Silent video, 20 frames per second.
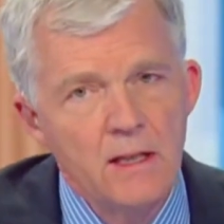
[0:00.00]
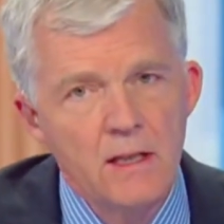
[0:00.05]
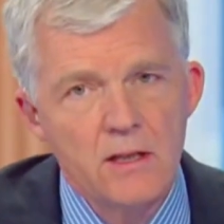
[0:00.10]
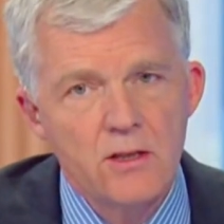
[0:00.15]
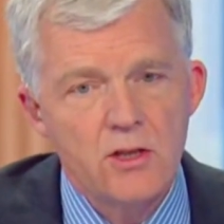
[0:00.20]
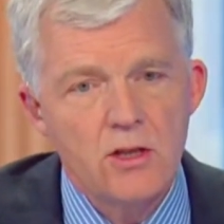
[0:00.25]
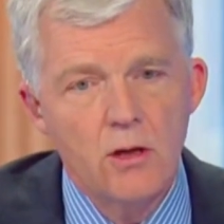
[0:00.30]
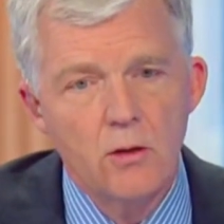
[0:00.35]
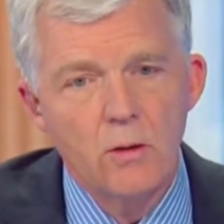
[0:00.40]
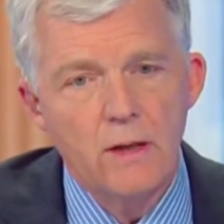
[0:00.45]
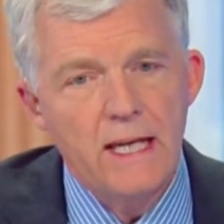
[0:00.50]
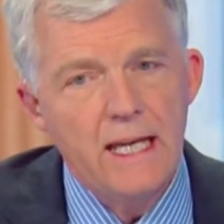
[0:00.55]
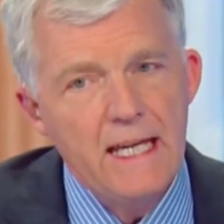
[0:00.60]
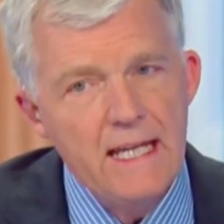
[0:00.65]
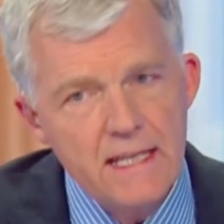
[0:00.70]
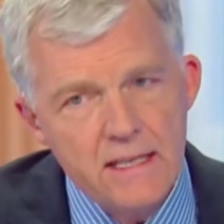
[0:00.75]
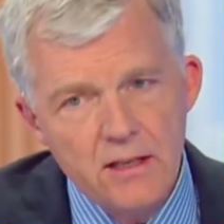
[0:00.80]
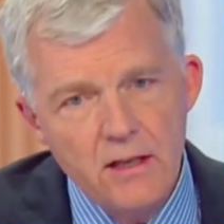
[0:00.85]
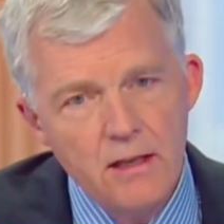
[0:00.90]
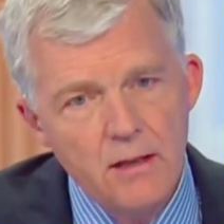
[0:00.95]
So
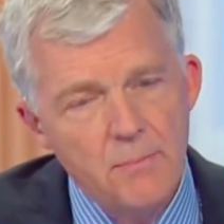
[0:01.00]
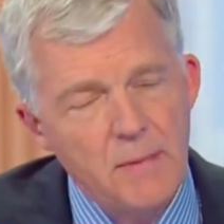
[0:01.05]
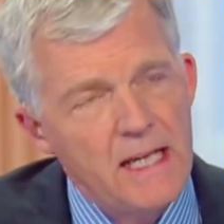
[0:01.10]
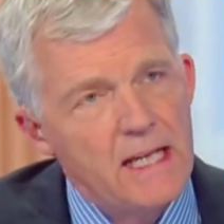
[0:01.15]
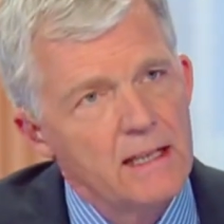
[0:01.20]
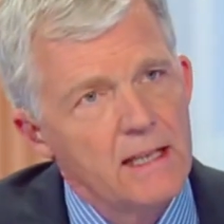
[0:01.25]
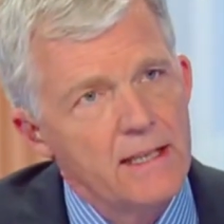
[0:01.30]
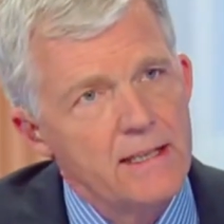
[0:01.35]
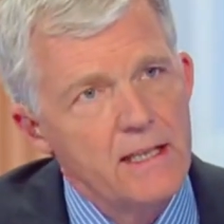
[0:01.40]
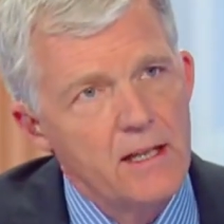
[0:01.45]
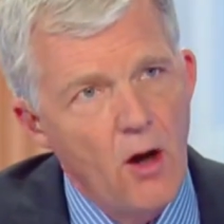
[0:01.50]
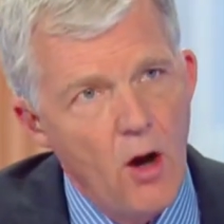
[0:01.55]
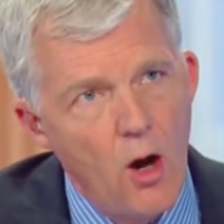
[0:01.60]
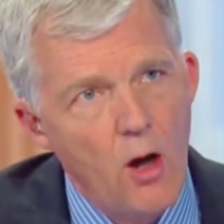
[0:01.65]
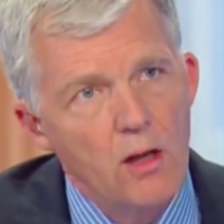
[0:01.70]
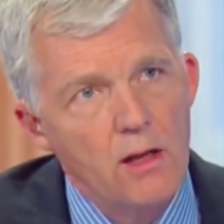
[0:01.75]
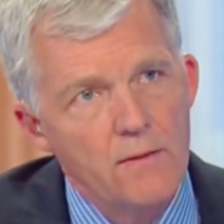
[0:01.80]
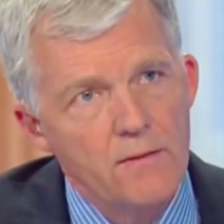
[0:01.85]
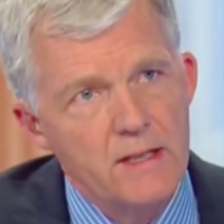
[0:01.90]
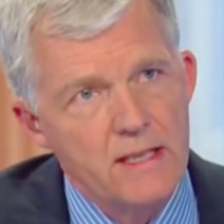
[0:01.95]
he's going to be collecting
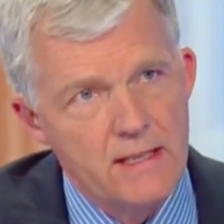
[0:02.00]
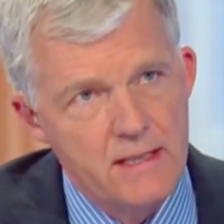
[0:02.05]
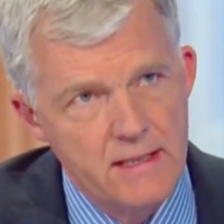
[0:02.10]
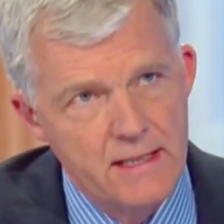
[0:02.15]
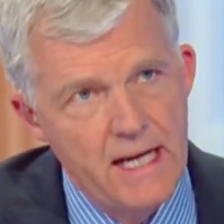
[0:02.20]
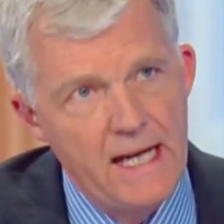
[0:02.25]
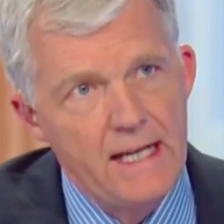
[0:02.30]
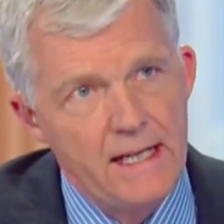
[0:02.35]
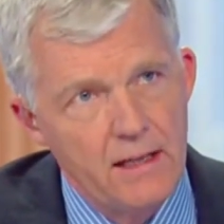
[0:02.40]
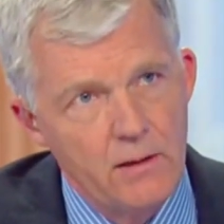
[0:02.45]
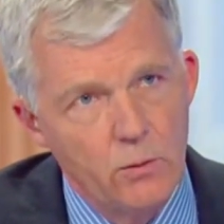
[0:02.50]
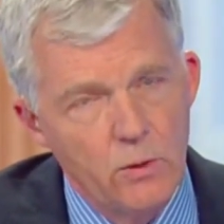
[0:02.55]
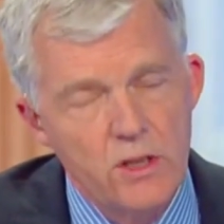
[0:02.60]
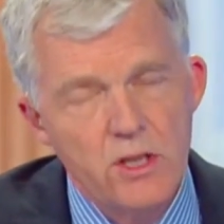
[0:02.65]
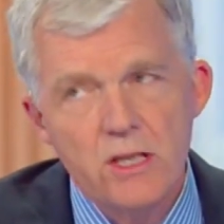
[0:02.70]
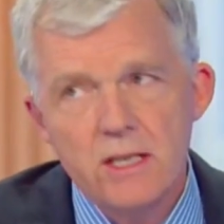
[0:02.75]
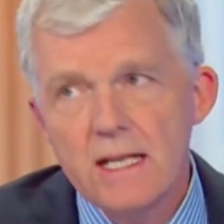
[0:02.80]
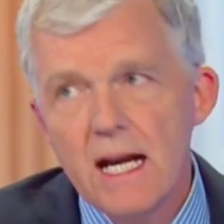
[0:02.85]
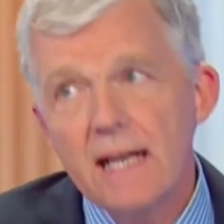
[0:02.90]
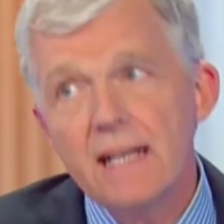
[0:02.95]
all of this data, which
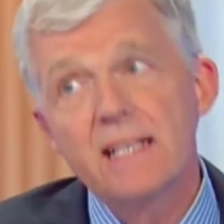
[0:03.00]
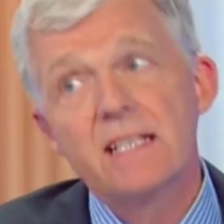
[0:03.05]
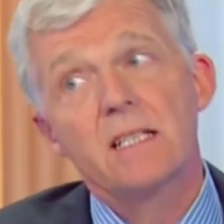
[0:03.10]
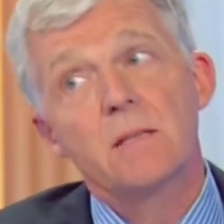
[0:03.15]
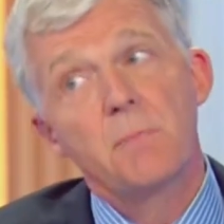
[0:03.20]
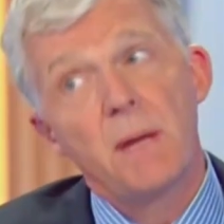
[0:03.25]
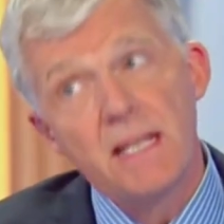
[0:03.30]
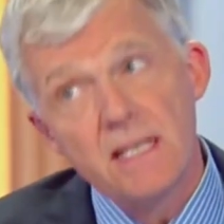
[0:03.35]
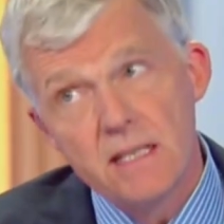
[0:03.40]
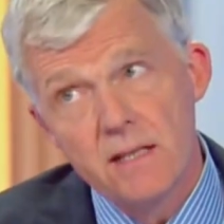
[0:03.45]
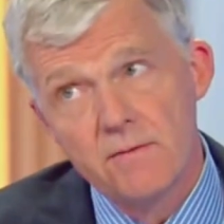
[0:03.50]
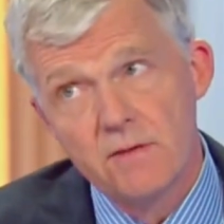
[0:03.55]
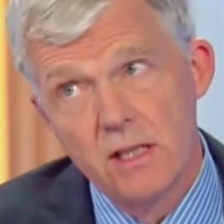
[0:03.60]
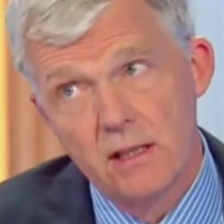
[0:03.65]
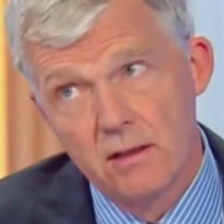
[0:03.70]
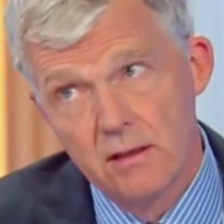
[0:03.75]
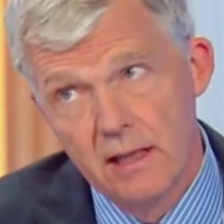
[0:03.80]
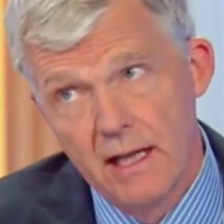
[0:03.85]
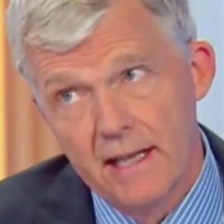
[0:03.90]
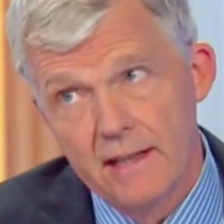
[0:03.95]
is not expensive to
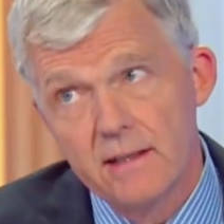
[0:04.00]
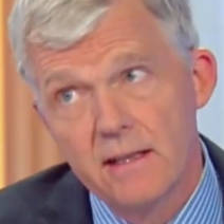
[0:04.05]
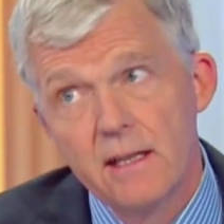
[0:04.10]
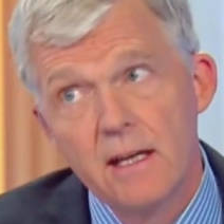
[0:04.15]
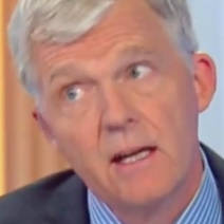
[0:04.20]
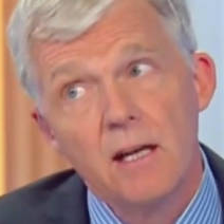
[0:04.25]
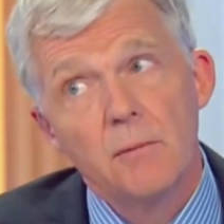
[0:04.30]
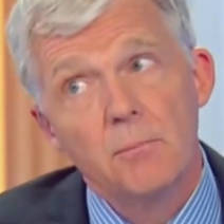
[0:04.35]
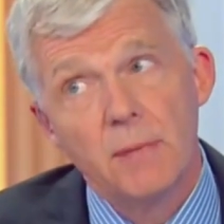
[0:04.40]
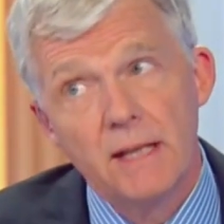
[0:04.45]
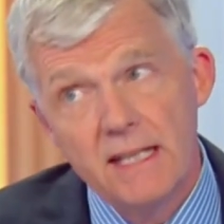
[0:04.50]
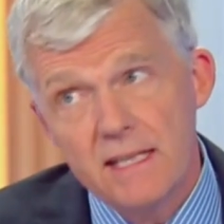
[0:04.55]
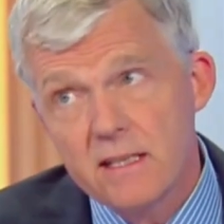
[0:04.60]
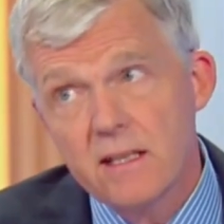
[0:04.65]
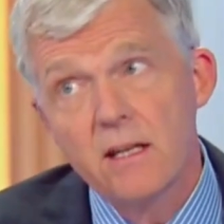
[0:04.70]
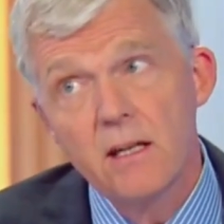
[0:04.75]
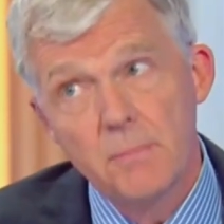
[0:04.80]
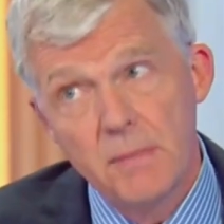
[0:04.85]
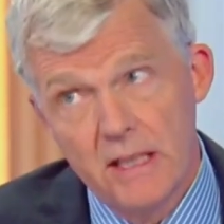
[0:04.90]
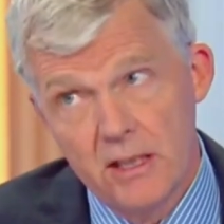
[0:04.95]
collect, but it's
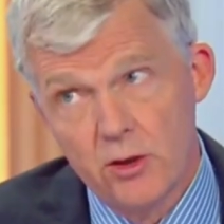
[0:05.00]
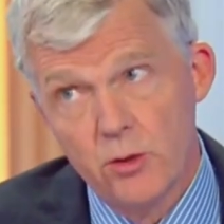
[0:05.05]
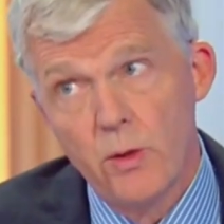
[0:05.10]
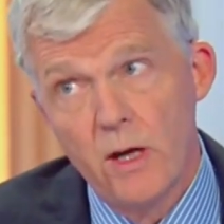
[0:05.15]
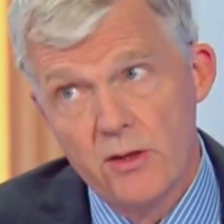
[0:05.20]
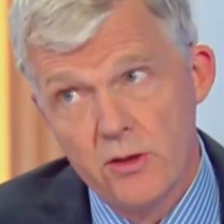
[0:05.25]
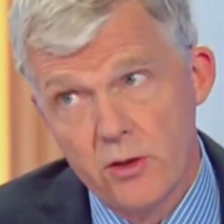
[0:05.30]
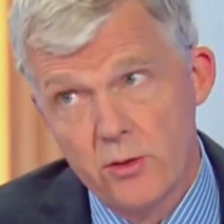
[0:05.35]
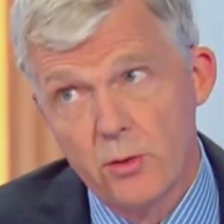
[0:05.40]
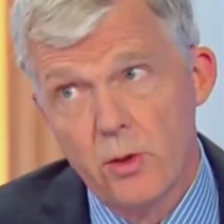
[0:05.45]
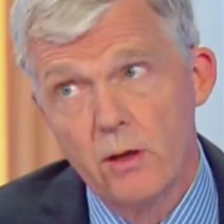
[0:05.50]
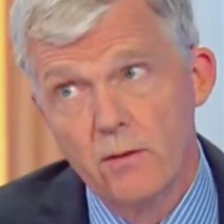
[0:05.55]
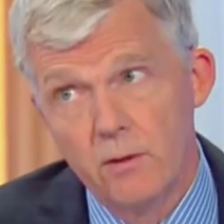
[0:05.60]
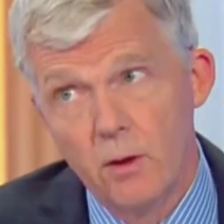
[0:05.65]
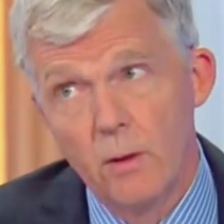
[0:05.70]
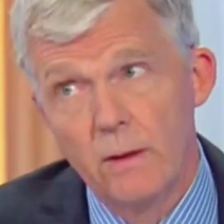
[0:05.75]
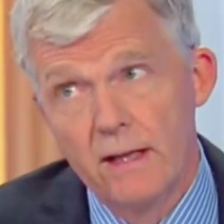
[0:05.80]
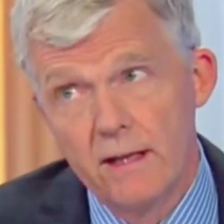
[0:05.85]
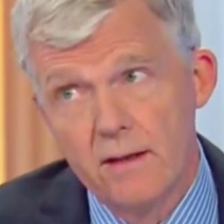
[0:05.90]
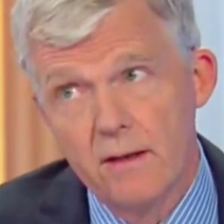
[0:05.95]
going to be a treasure trove
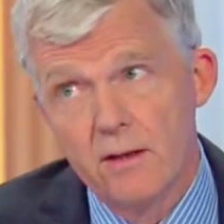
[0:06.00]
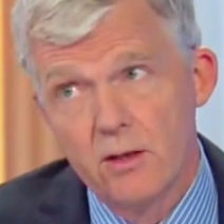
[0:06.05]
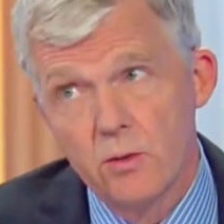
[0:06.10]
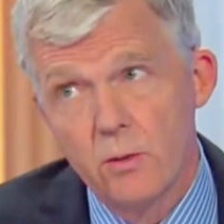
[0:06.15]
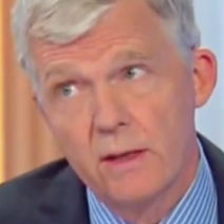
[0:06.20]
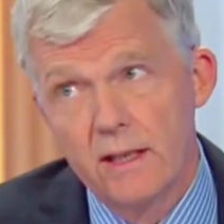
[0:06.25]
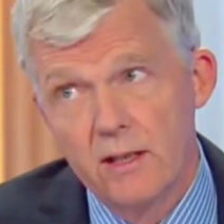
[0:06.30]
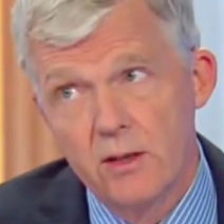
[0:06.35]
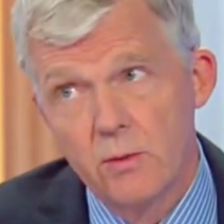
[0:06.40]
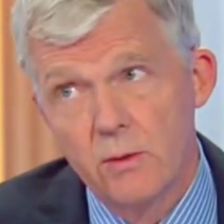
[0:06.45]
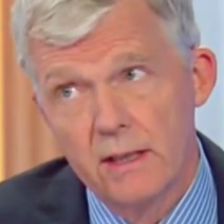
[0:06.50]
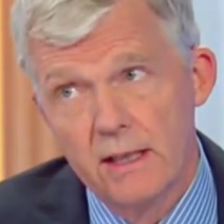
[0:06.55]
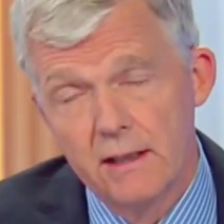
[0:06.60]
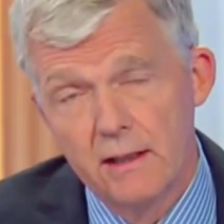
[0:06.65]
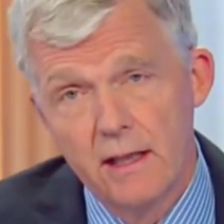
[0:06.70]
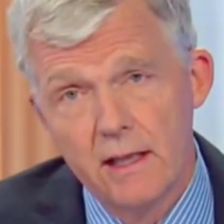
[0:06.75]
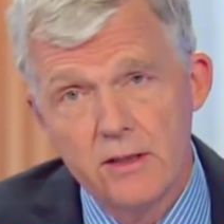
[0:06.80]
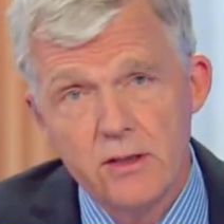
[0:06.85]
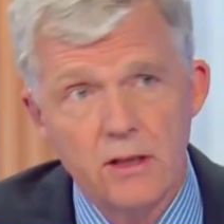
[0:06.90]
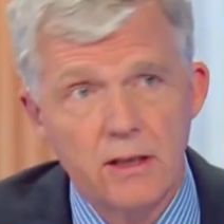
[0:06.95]
going into the 2020
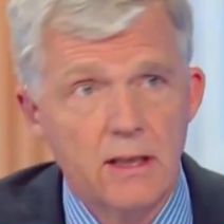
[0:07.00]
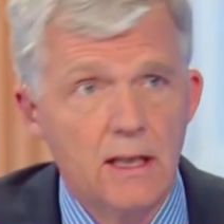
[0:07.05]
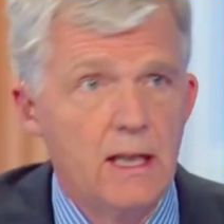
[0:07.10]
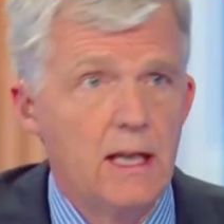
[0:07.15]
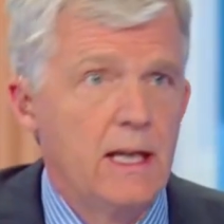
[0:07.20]
election.